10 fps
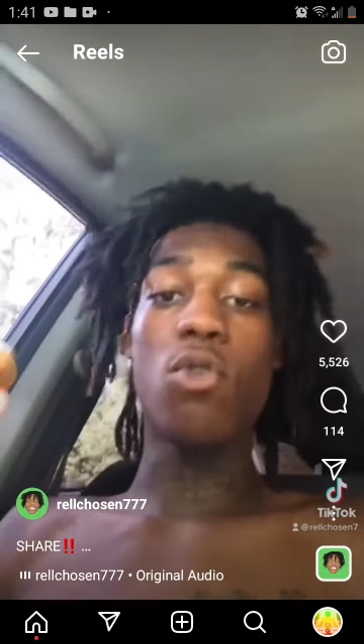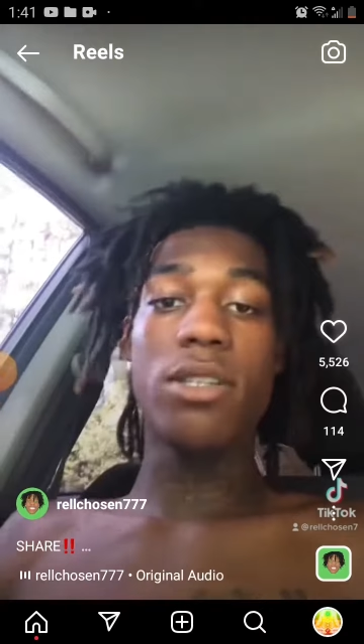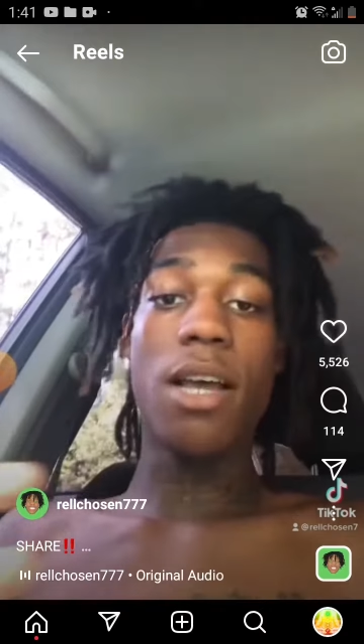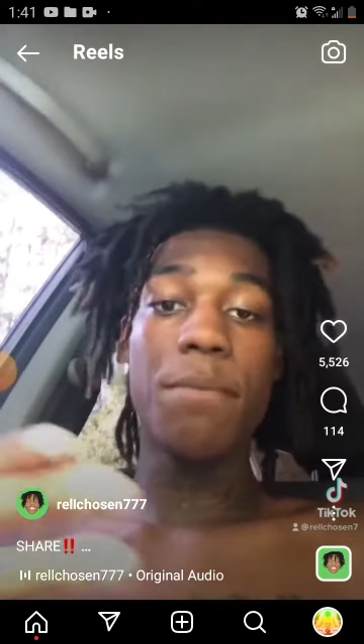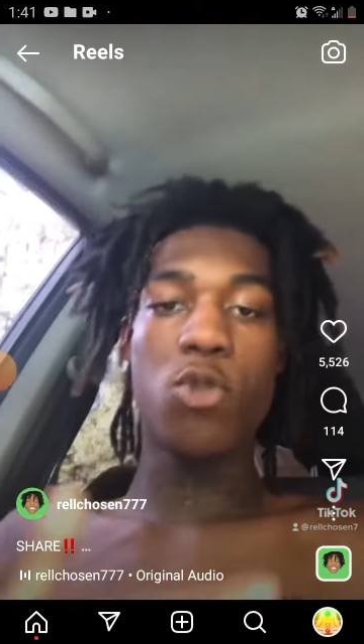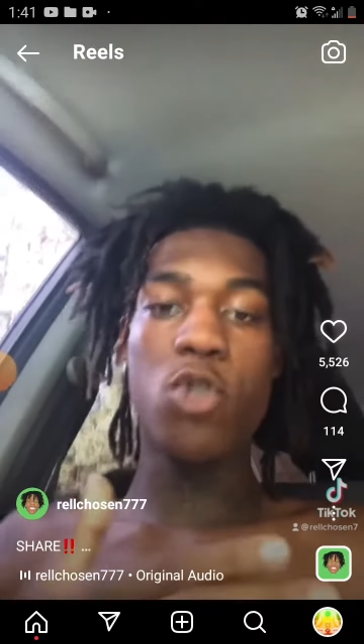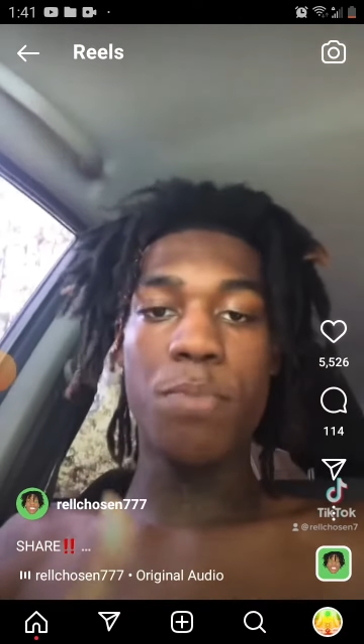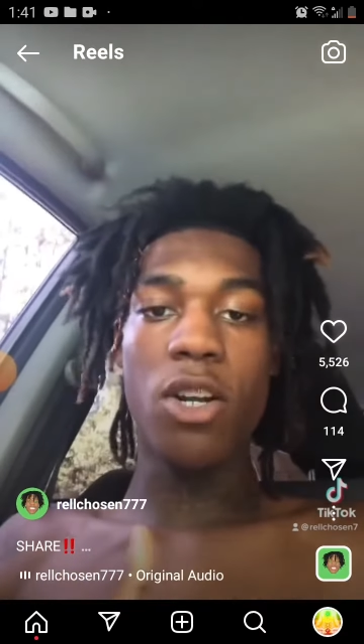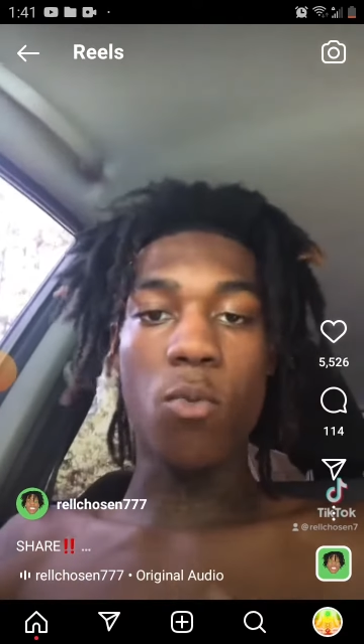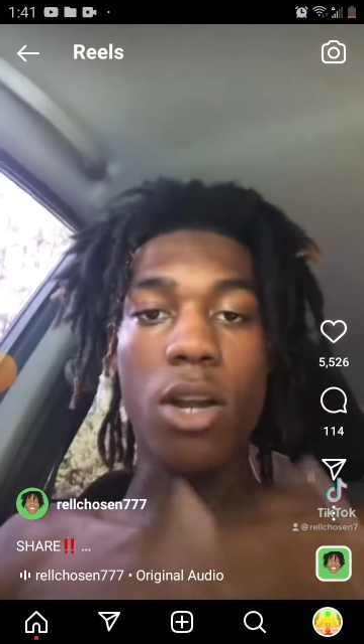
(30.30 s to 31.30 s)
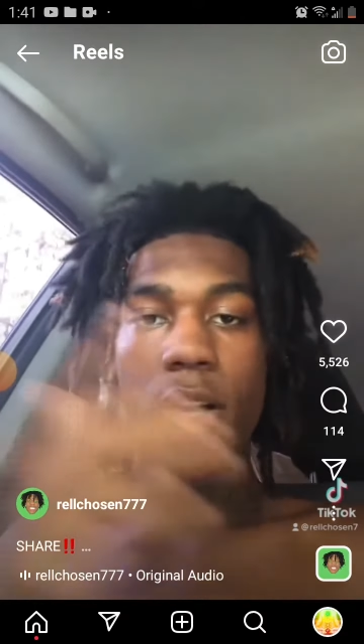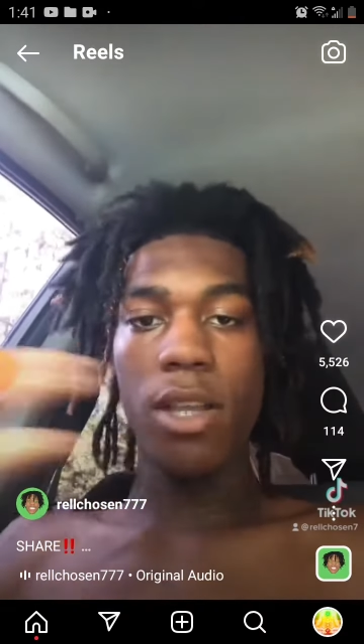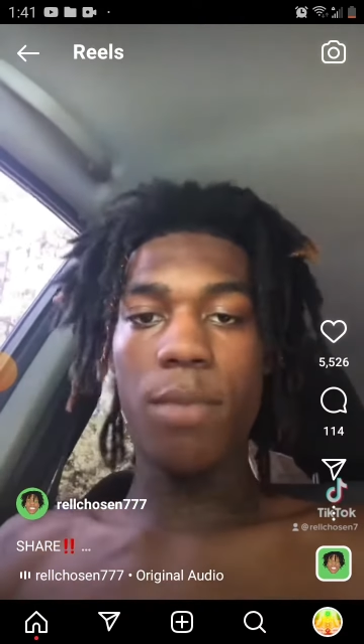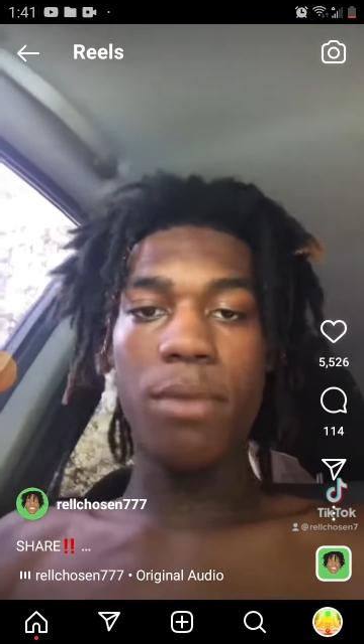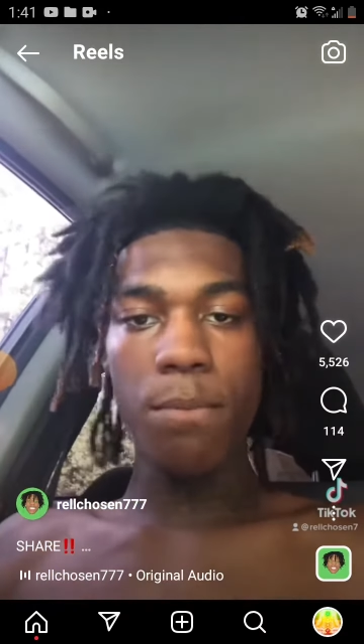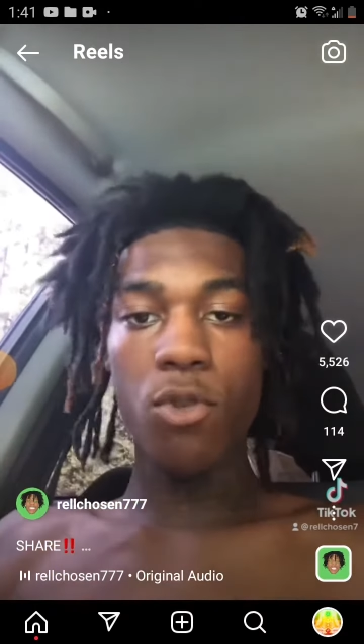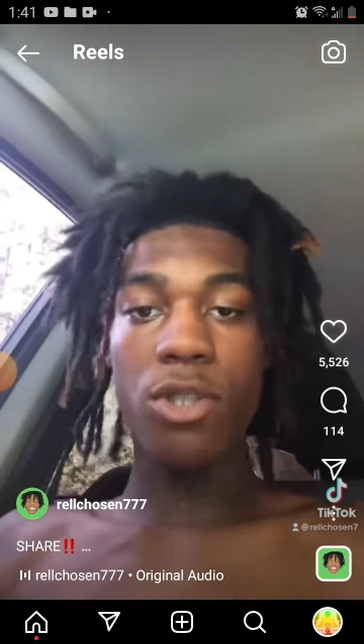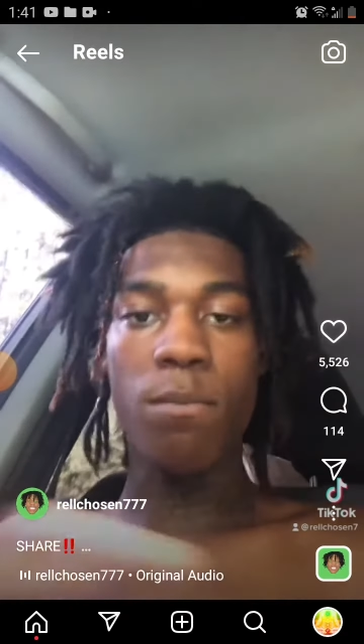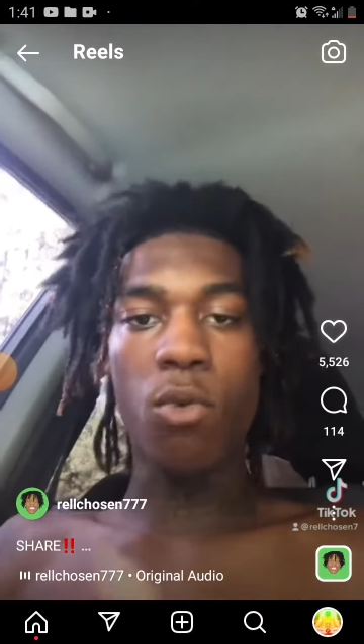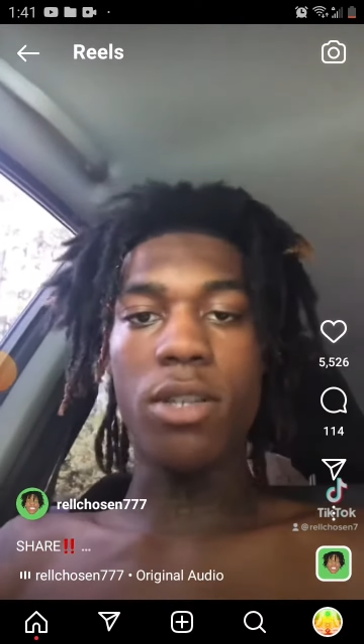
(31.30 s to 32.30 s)
more time that you spend around other people,
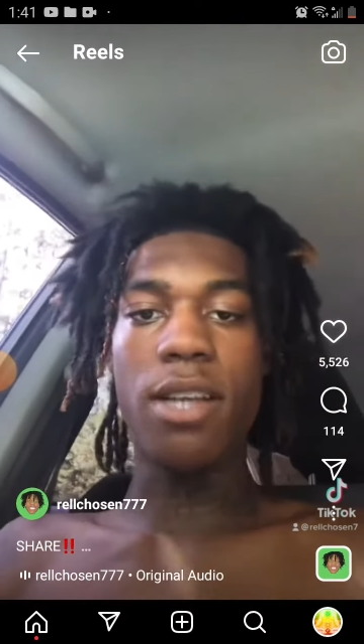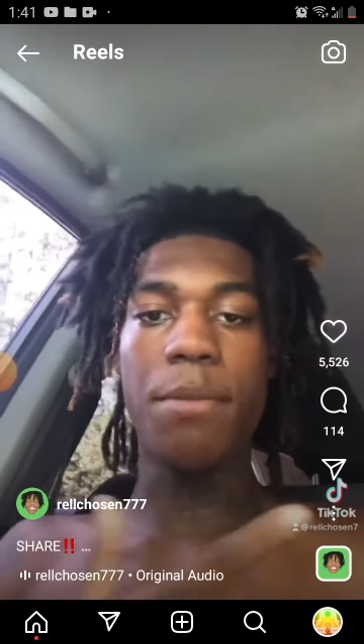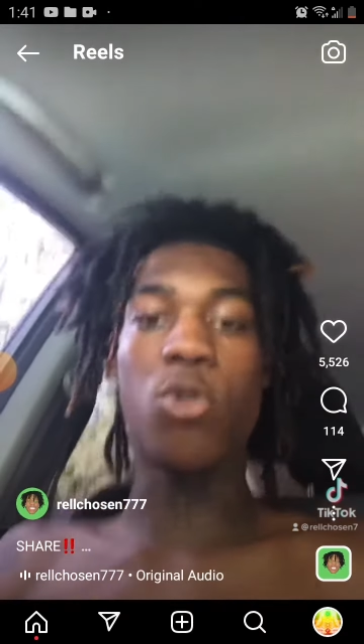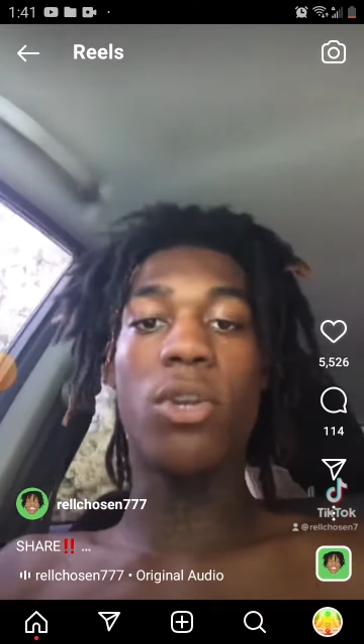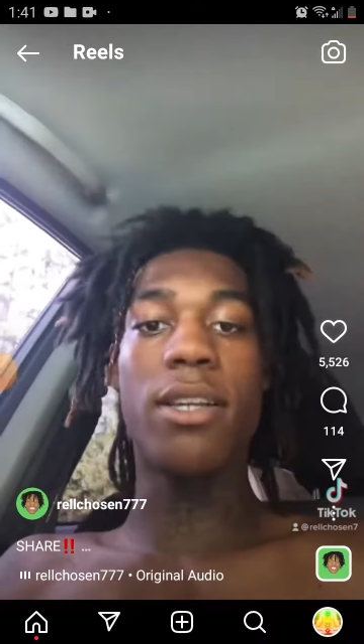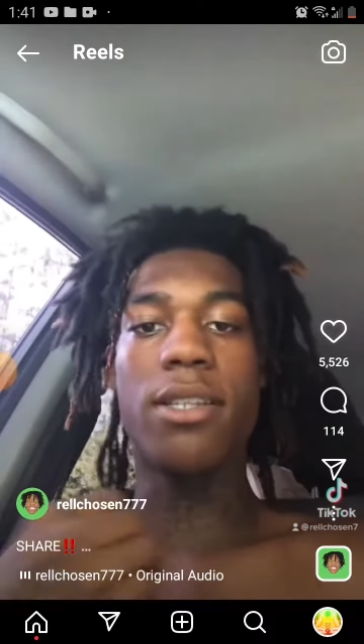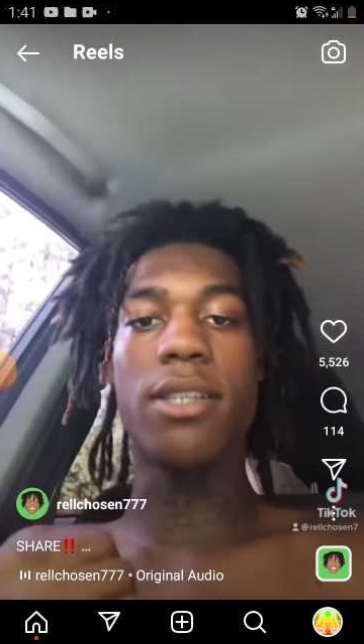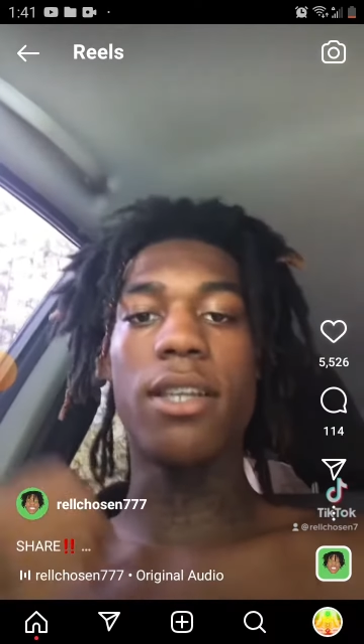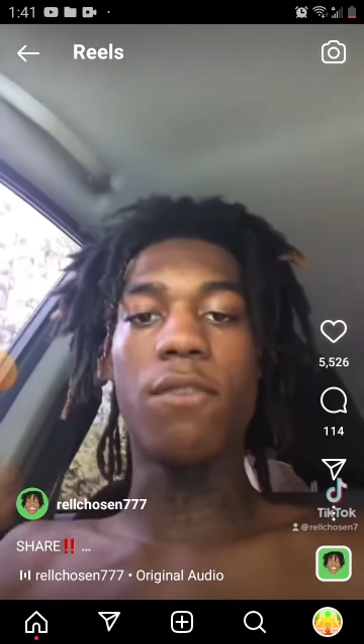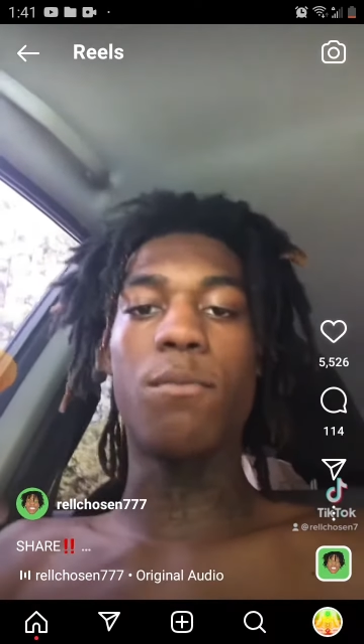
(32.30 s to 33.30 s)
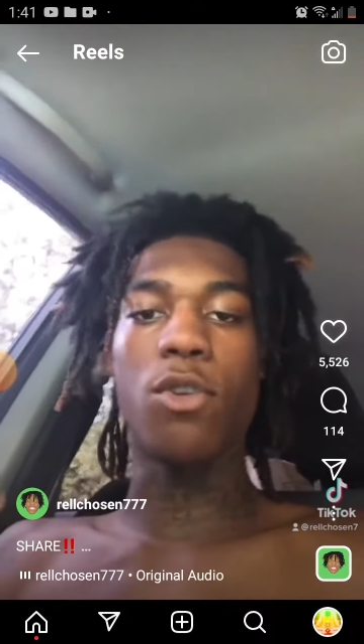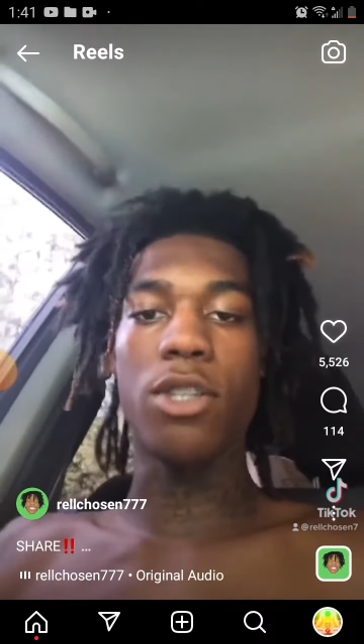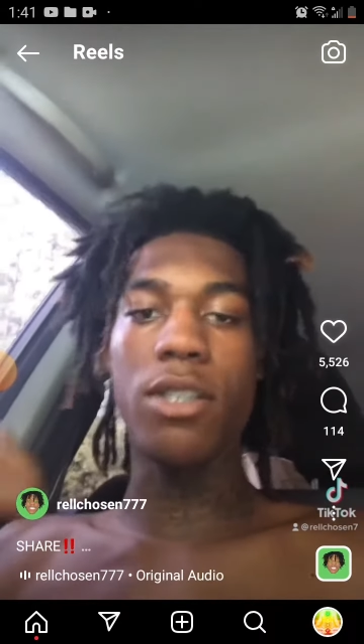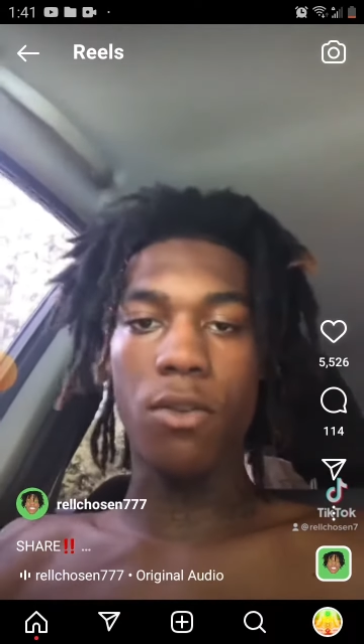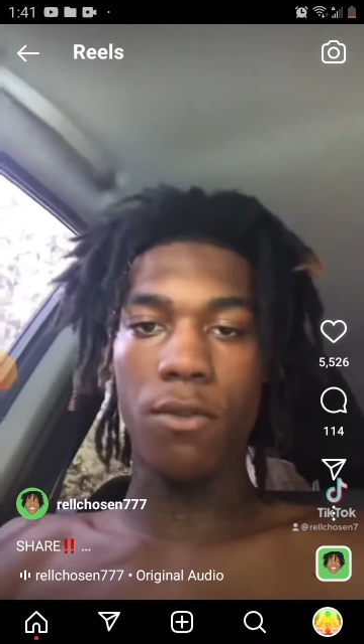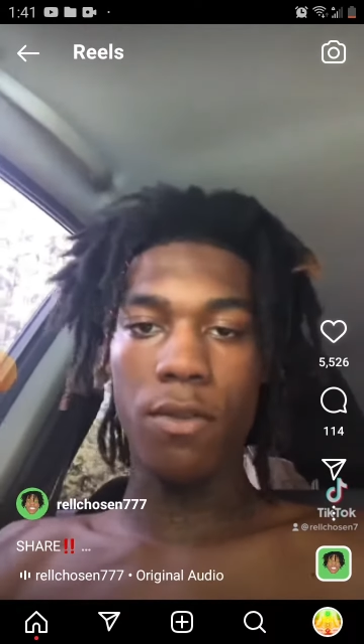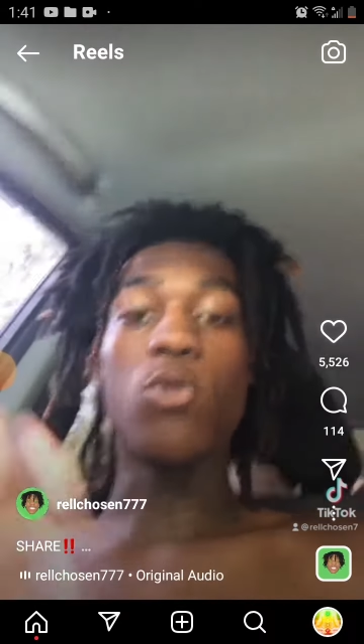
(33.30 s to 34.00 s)
the more time that you get disconnected from yourself.